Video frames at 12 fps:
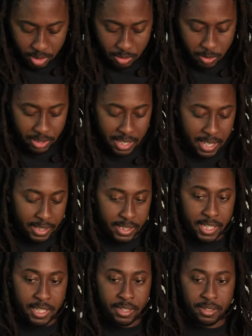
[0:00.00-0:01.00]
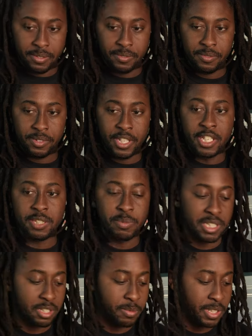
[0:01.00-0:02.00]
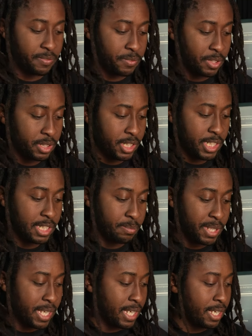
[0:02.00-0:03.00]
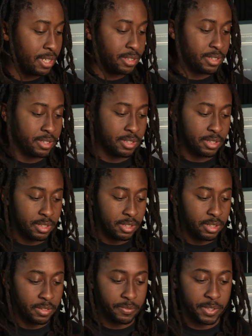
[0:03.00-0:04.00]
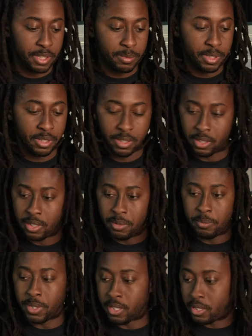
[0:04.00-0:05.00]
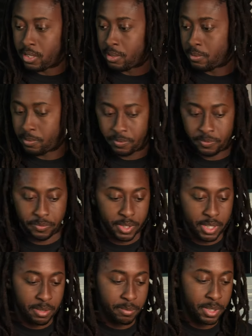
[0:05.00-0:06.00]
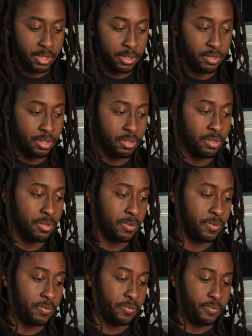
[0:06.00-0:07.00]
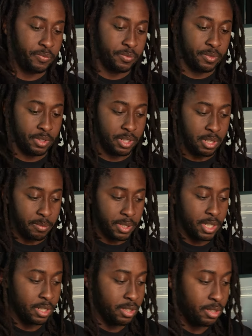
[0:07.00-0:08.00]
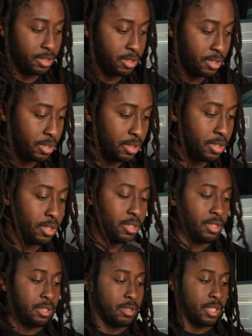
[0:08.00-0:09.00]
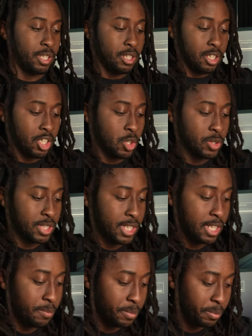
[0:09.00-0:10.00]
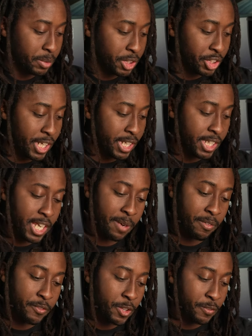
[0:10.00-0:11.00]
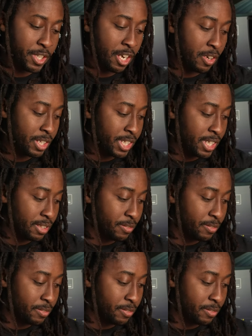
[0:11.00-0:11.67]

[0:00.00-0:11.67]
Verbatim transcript: The one thing I can tell you, they're expensive as fuck to get these blackouts. You feel me? But uh, yeah, man, you know. I'm gonna get a get a little closer in on am changing camera view for y'all to get